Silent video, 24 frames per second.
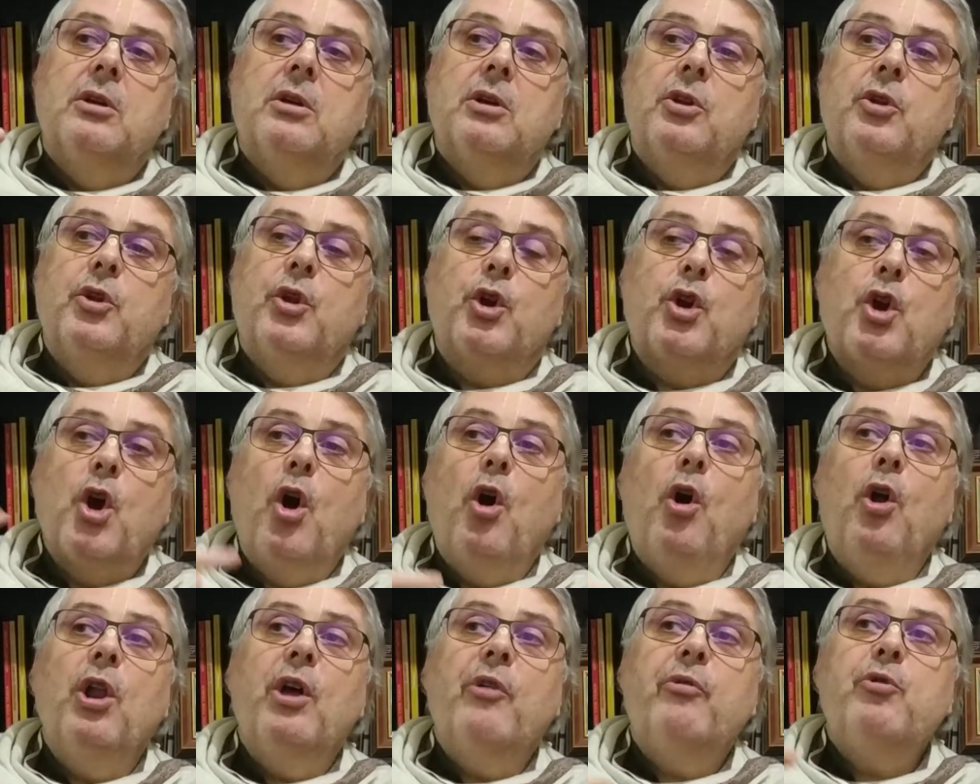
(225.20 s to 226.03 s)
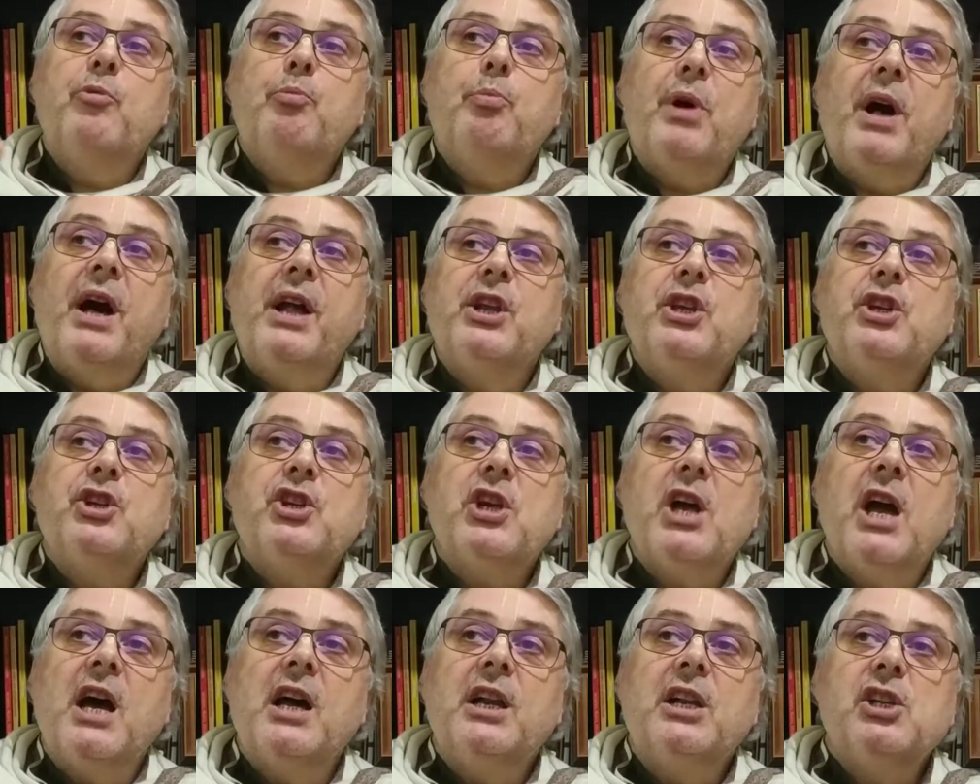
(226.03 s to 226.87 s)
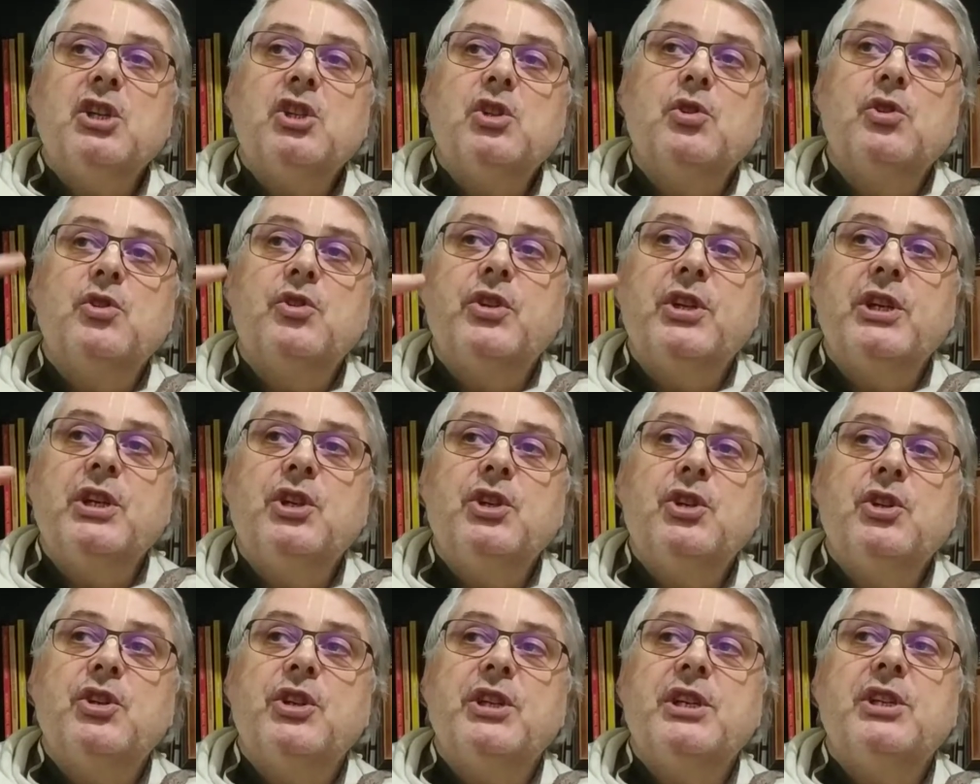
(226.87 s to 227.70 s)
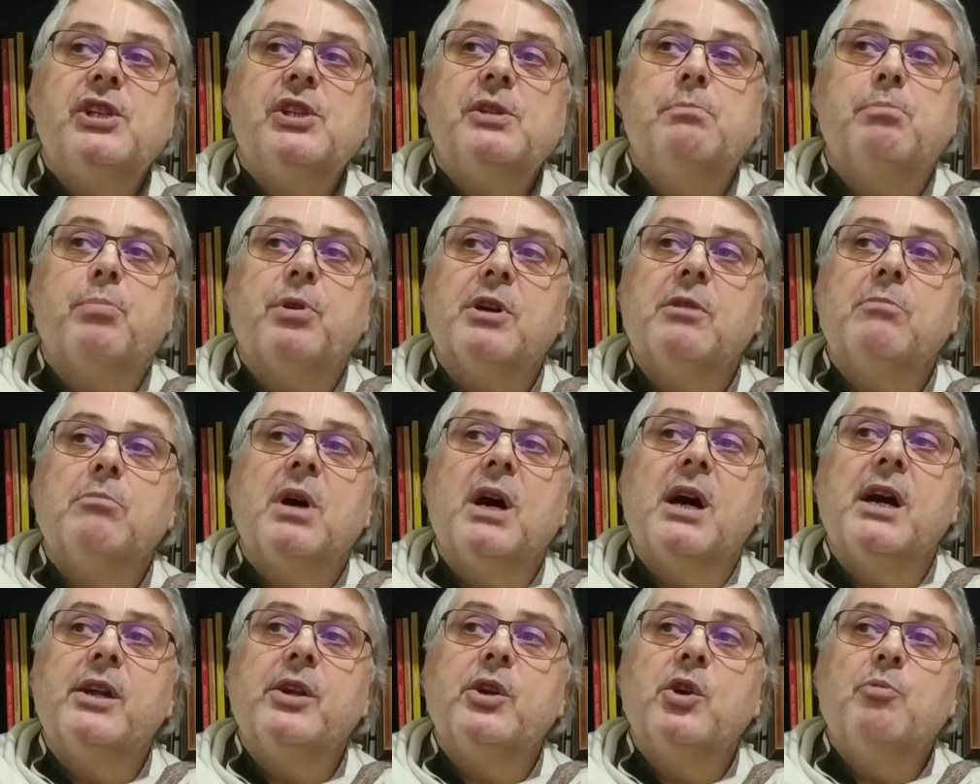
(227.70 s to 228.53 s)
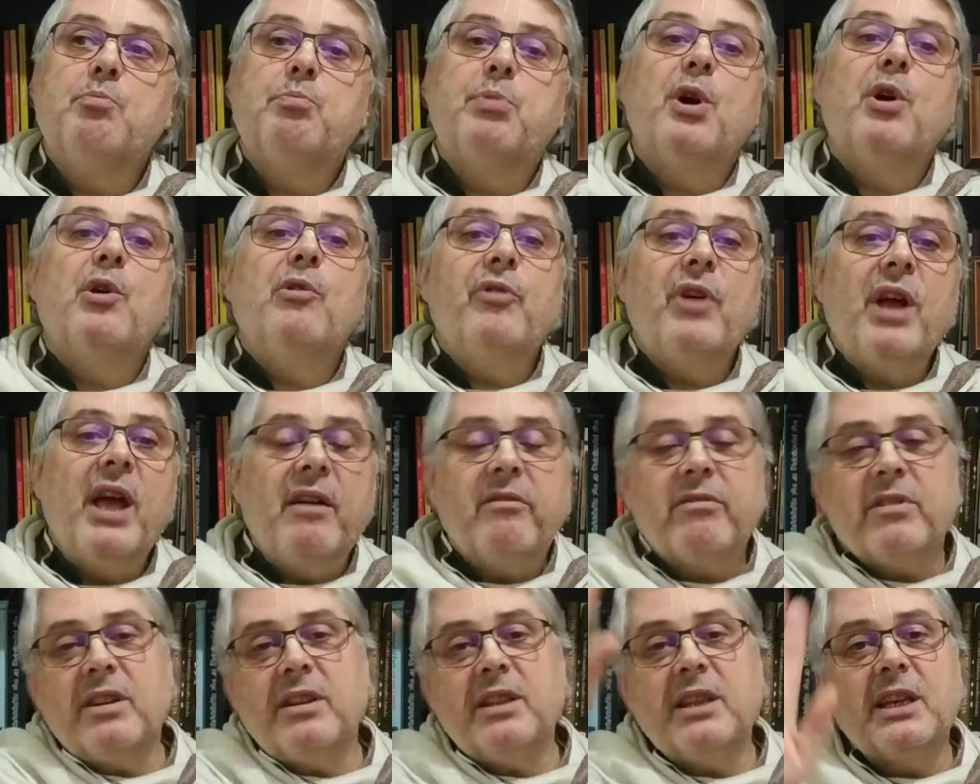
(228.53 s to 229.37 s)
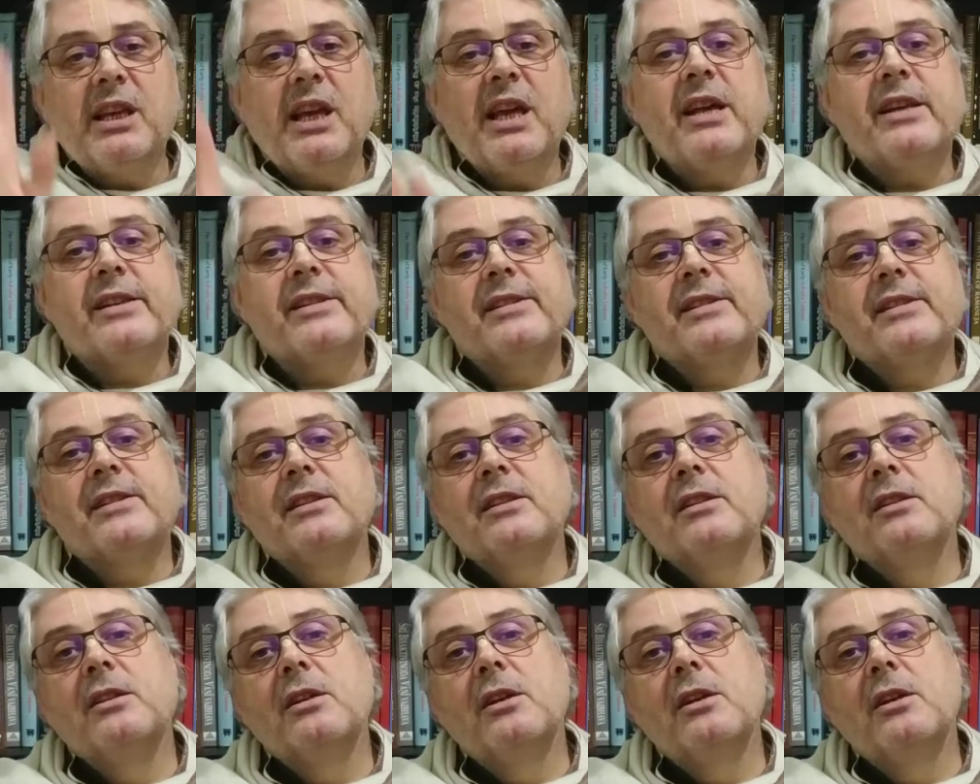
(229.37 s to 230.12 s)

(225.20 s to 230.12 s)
the goal of Upanishad is to teach this Brahman above everything else.